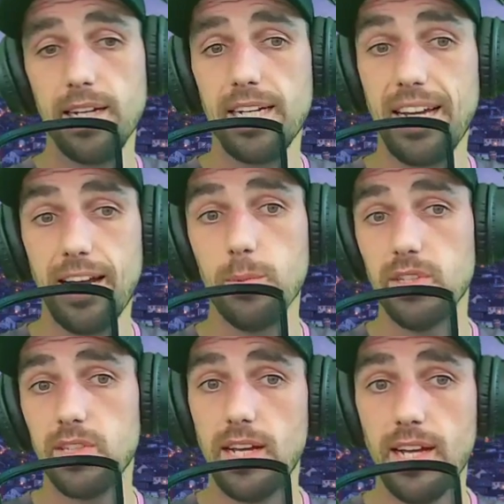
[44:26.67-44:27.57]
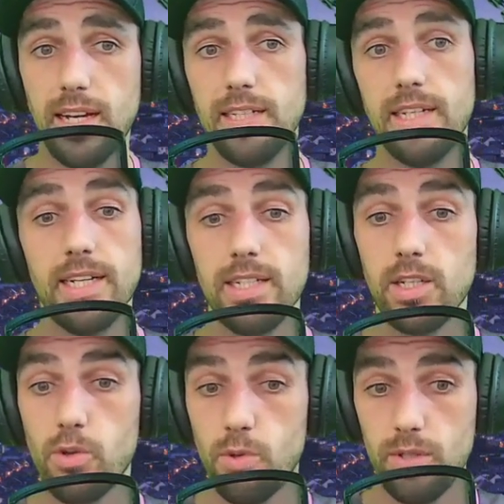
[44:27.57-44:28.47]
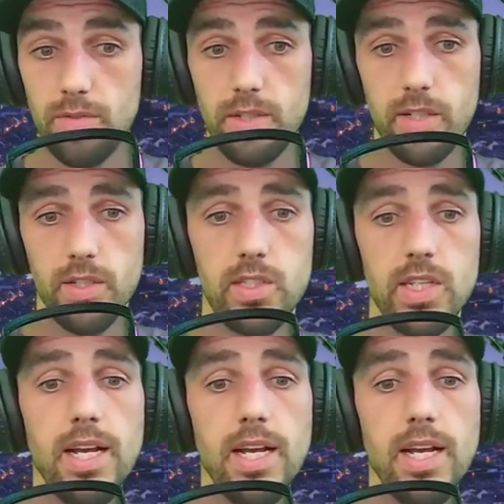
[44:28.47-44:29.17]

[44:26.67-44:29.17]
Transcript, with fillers: cannabis and uh, the coronavirus.